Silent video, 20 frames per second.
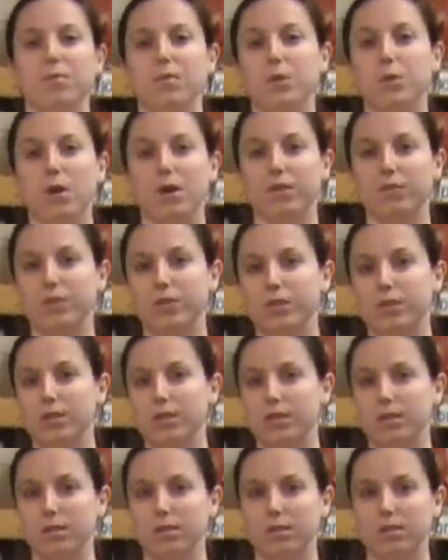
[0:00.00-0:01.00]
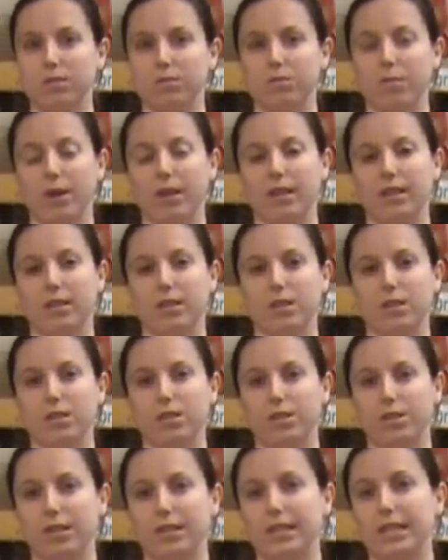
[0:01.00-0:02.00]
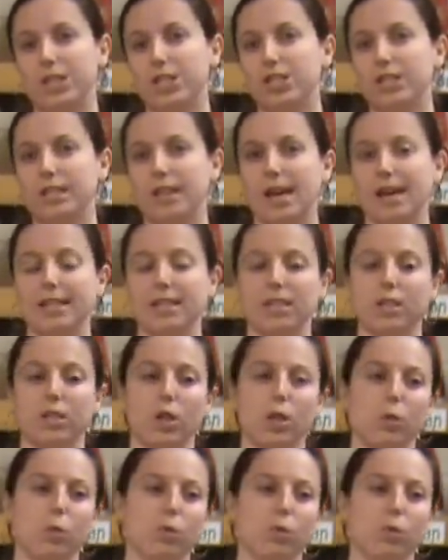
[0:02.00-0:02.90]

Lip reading: whoever's running the circulation desk